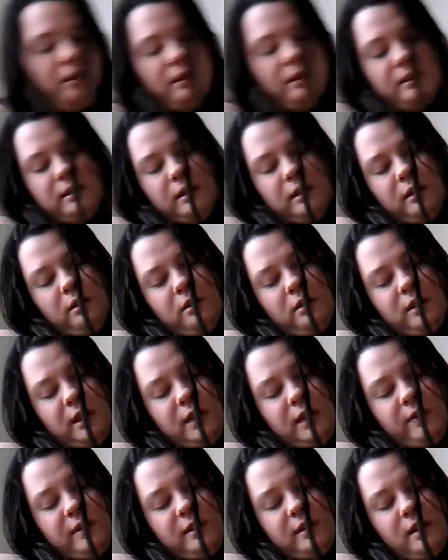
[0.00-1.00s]
as it can look, and
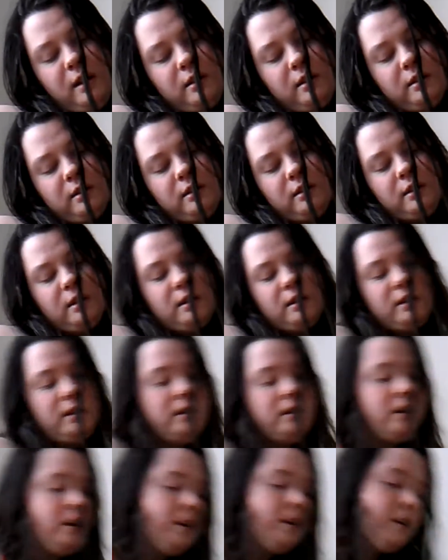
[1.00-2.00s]
if it's not good, then
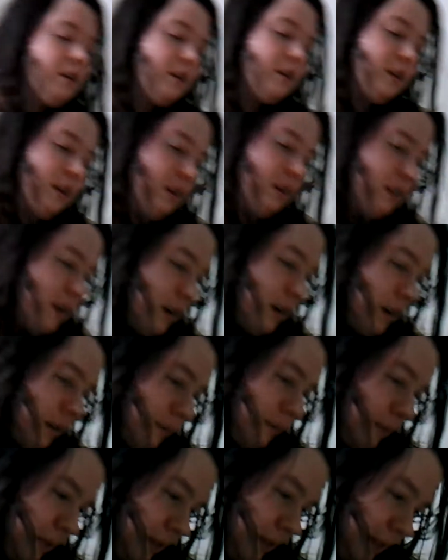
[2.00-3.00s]
you suck.
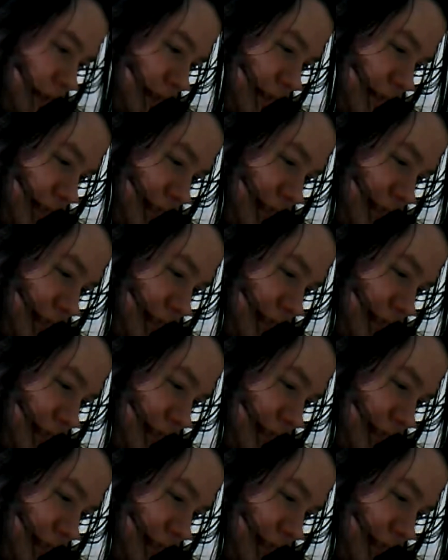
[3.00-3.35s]
It's